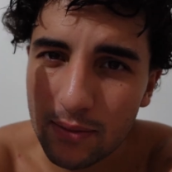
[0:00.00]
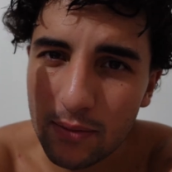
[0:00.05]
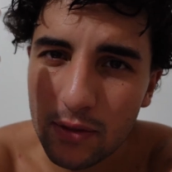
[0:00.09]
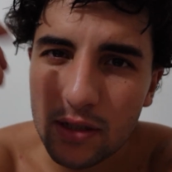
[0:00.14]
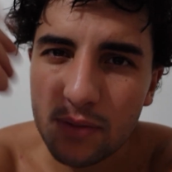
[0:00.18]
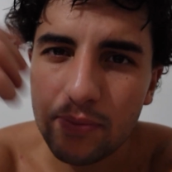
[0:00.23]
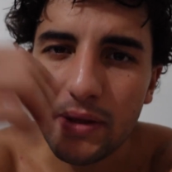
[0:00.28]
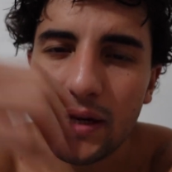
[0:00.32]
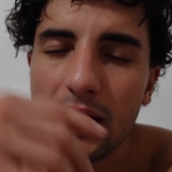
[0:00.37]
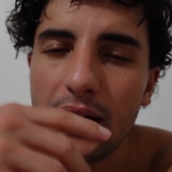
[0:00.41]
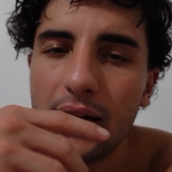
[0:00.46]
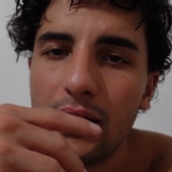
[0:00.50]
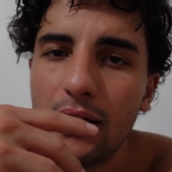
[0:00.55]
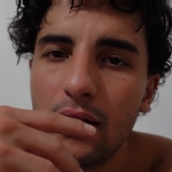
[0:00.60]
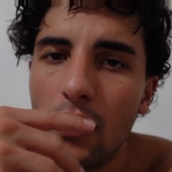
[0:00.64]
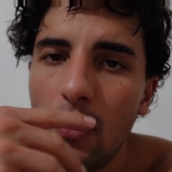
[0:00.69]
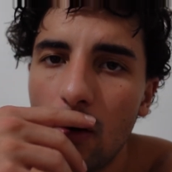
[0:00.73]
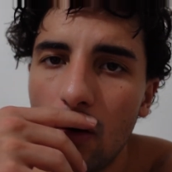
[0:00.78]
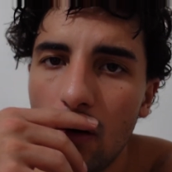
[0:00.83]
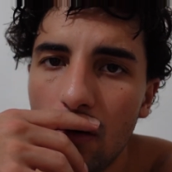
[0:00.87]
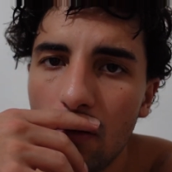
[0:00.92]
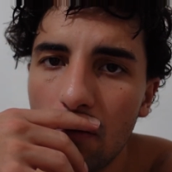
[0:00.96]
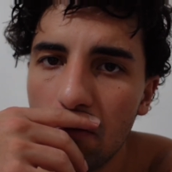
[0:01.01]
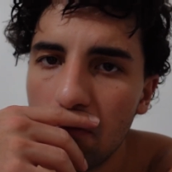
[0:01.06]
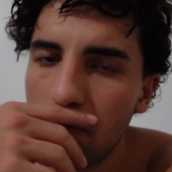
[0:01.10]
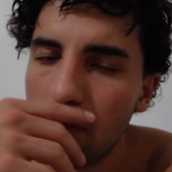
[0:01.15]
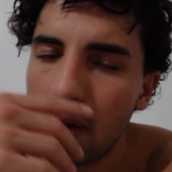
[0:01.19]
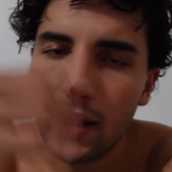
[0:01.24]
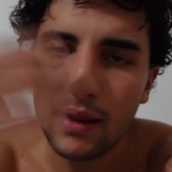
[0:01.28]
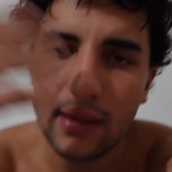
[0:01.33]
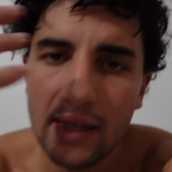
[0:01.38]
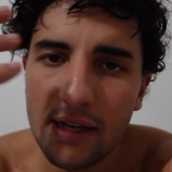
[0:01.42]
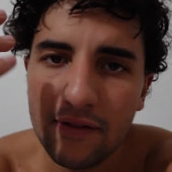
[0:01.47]
I'm gonna be hitting
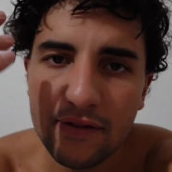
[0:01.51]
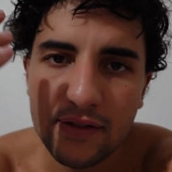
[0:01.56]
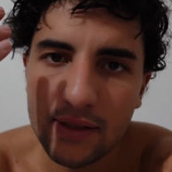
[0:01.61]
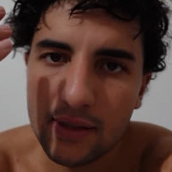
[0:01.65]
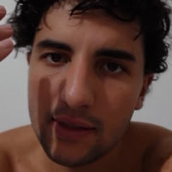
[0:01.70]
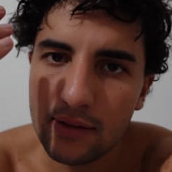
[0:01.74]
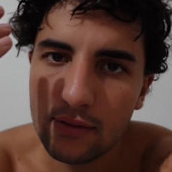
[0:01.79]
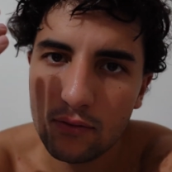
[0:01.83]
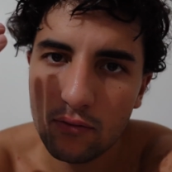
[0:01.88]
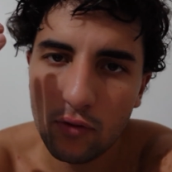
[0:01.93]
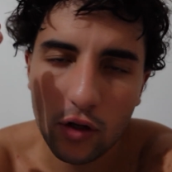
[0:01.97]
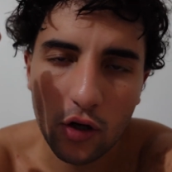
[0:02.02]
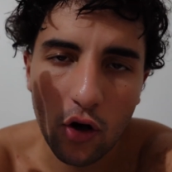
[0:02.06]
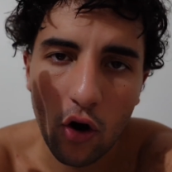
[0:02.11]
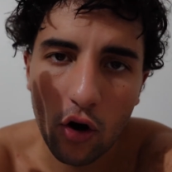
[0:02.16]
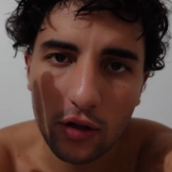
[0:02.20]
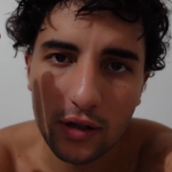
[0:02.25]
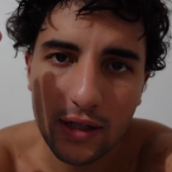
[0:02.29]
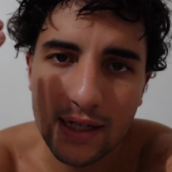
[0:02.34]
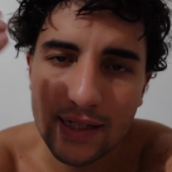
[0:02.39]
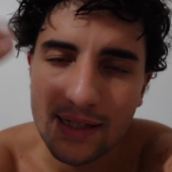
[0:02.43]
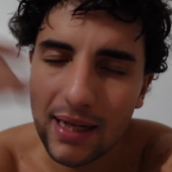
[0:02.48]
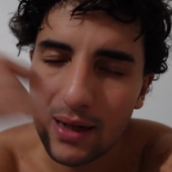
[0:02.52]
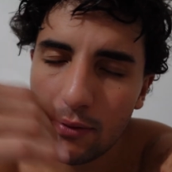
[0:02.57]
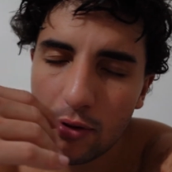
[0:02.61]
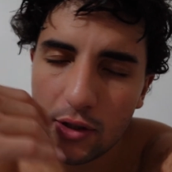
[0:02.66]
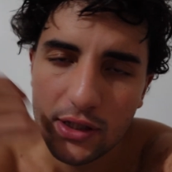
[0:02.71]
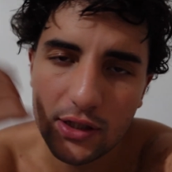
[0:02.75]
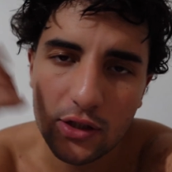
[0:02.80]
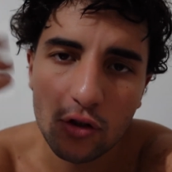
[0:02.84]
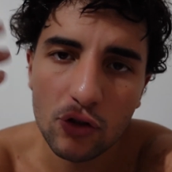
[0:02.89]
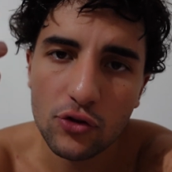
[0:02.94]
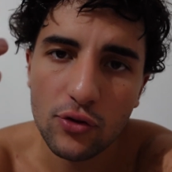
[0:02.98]
my lifts regardless, and I'm gonna
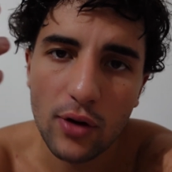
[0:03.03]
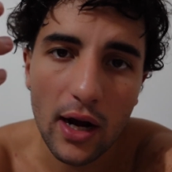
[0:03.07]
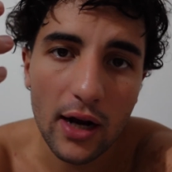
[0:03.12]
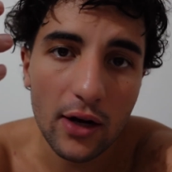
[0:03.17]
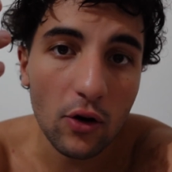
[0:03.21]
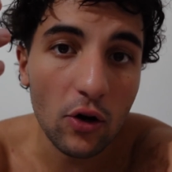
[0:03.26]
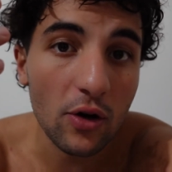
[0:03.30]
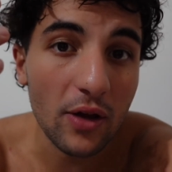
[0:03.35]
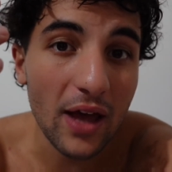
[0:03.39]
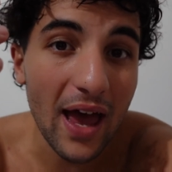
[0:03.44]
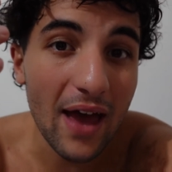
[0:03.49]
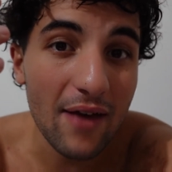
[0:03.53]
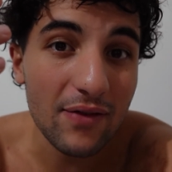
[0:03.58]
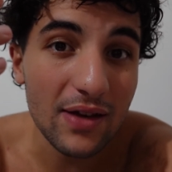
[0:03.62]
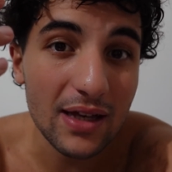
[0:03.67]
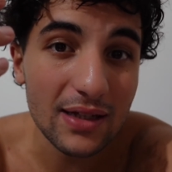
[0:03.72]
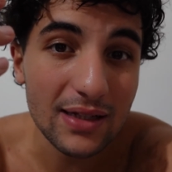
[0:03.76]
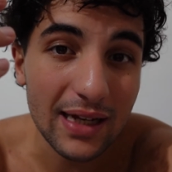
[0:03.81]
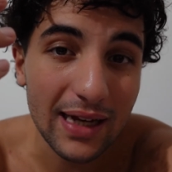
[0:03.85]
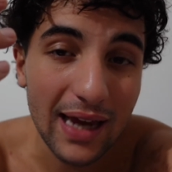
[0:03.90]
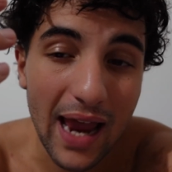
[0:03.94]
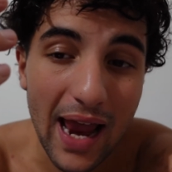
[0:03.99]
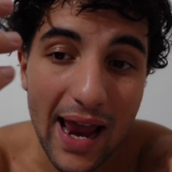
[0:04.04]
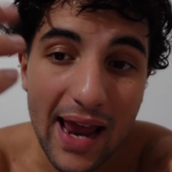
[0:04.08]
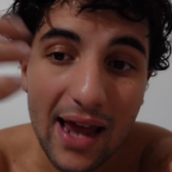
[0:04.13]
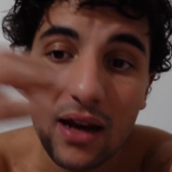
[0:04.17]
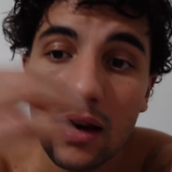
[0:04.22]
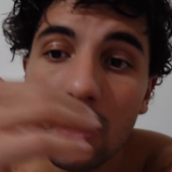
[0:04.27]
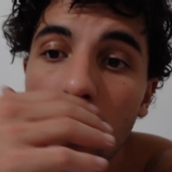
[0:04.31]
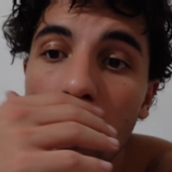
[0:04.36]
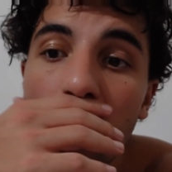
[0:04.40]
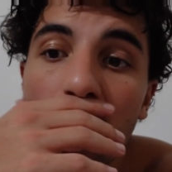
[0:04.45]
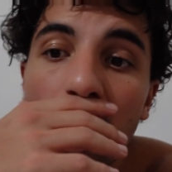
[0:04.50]
still try to go to heavy as I
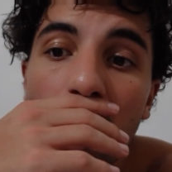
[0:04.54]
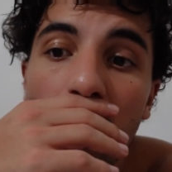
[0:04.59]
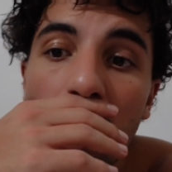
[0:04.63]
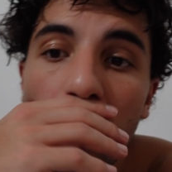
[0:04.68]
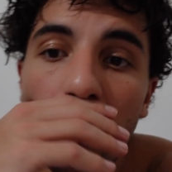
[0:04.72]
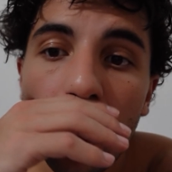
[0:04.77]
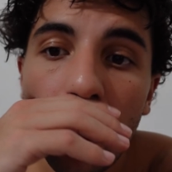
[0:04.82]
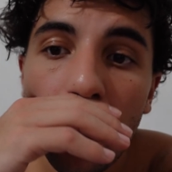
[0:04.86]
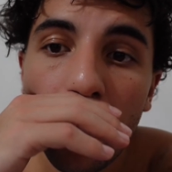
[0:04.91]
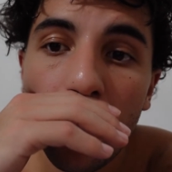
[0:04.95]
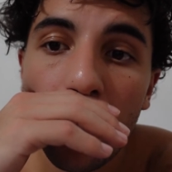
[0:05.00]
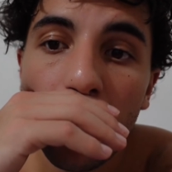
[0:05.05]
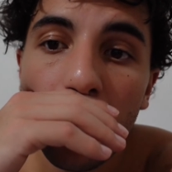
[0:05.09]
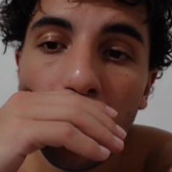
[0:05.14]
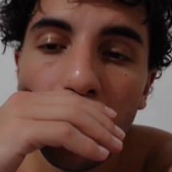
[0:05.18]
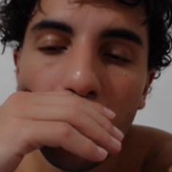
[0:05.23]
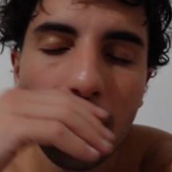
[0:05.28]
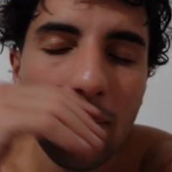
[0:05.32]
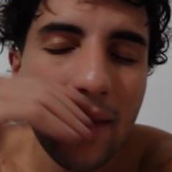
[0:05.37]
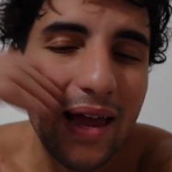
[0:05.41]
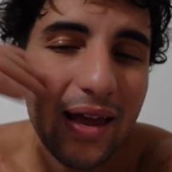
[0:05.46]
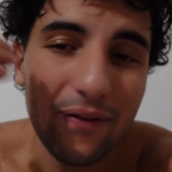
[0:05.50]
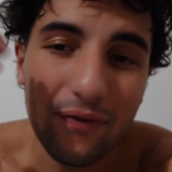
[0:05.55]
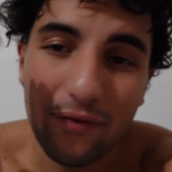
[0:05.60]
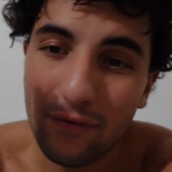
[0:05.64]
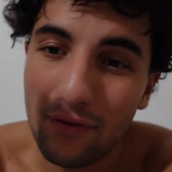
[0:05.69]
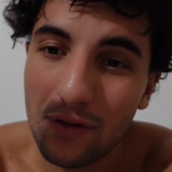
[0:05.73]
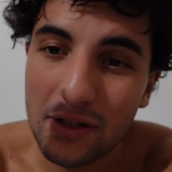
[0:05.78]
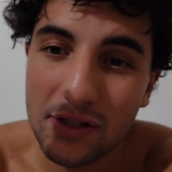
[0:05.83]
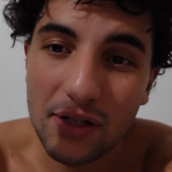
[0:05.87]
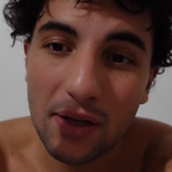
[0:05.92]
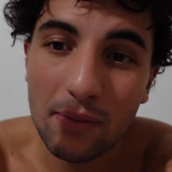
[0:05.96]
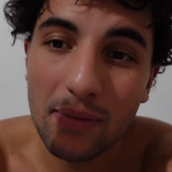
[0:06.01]
can. If
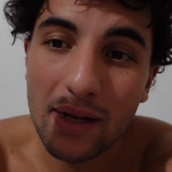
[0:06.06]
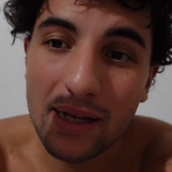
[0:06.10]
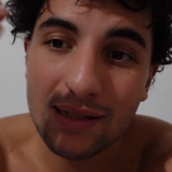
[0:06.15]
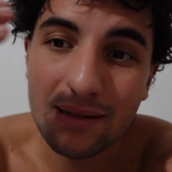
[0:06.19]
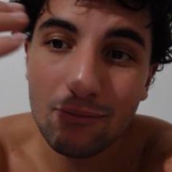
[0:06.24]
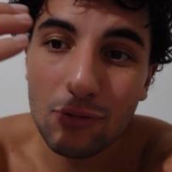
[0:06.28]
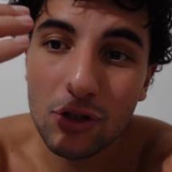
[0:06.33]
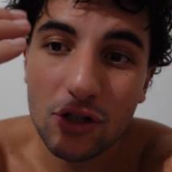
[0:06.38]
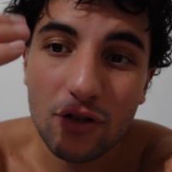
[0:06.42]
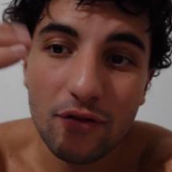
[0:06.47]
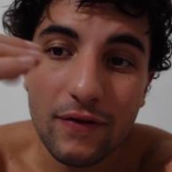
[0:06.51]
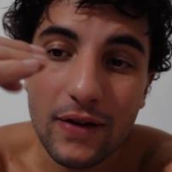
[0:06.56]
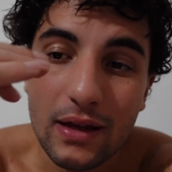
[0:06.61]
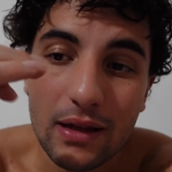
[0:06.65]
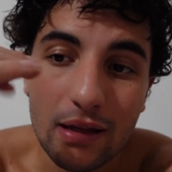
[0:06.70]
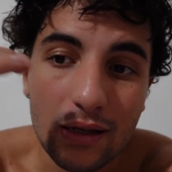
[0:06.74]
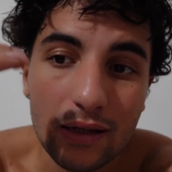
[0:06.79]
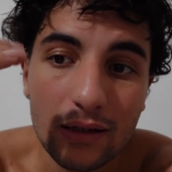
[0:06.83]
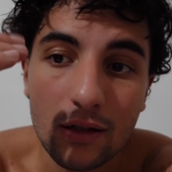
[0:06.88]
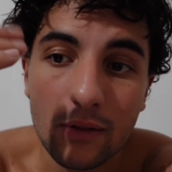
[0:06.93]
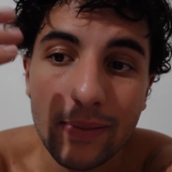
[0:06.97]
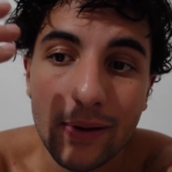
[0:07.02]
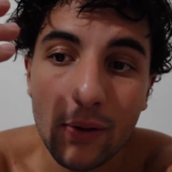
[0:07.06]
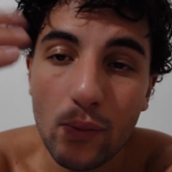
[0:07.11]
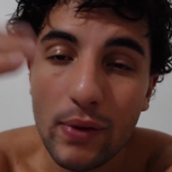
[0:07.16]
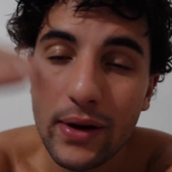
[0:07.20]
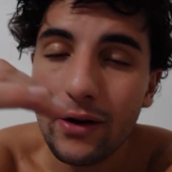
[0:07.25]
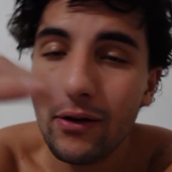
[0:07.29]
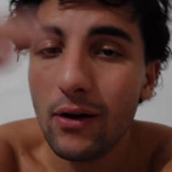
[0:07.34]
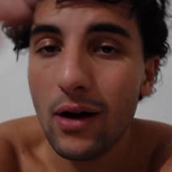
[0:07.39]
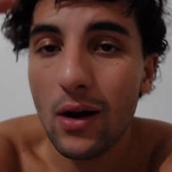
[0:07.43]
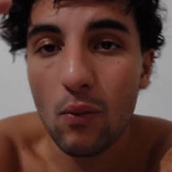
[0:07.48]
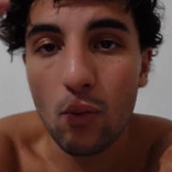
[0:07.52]
some days I'm just feeling a little bit
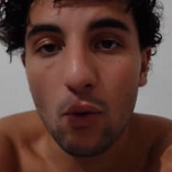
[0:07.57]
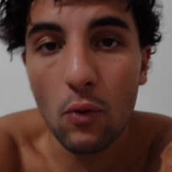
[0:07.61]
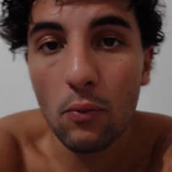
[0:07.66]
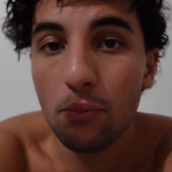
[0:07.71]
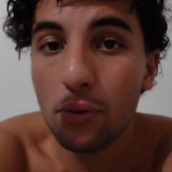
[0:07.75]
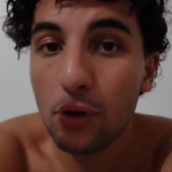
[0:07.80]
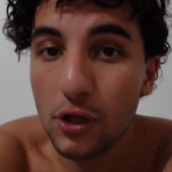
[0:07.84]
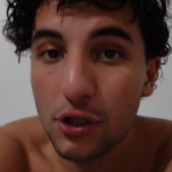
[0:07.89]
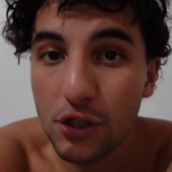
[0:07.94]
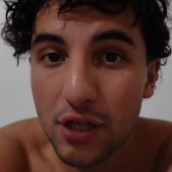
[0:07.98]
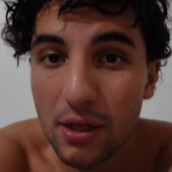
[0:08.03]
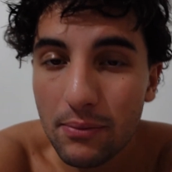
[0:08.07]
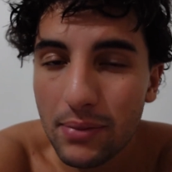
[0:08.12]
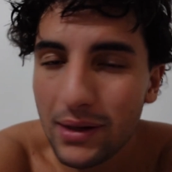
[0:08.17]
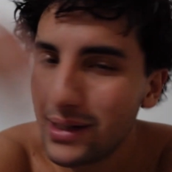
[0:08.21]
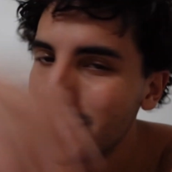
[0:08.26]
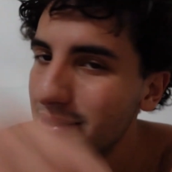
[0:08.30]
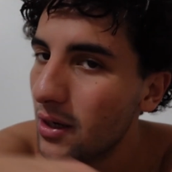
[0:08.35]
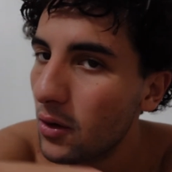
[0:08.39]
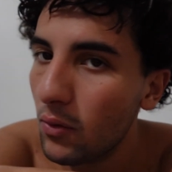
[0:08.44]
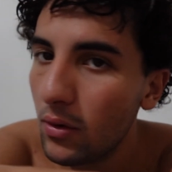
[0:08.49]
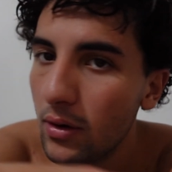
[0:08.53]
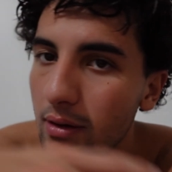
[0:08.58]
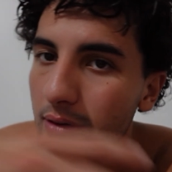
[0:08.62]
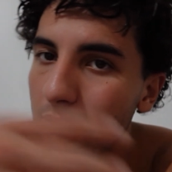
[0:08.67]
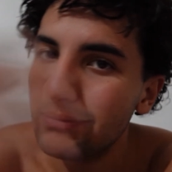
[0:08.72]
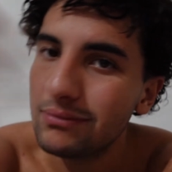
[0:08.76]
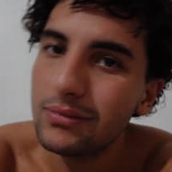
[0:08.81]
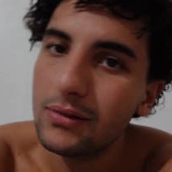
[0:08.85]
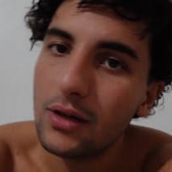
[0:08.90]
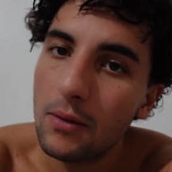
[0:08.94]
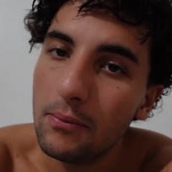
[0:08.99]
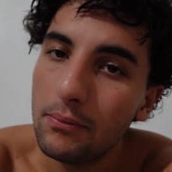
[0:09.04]
weaker, I won't push it because I don't want to
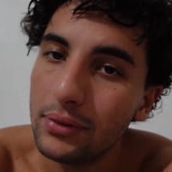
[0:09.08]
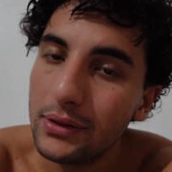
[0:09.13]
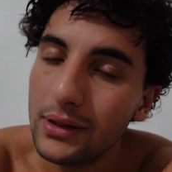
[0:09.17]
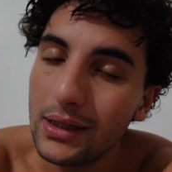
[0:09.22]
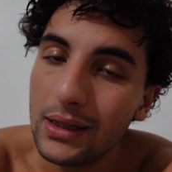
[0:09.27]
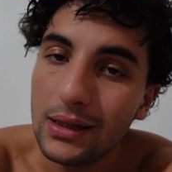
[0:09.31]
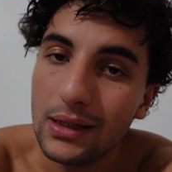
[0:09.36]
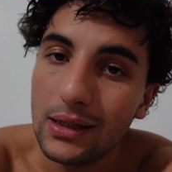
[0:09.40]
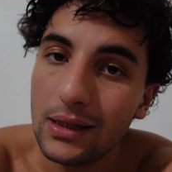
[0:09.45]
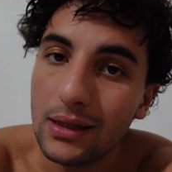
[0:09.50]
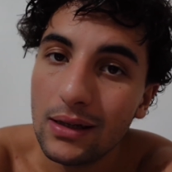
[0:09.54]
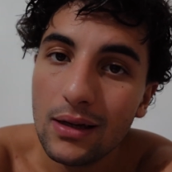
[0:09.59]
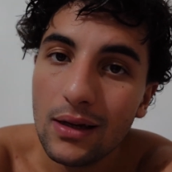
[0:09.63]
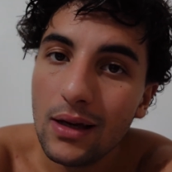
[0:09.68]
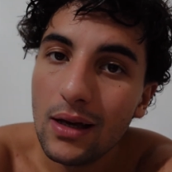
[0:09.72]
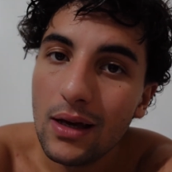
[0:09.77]
completely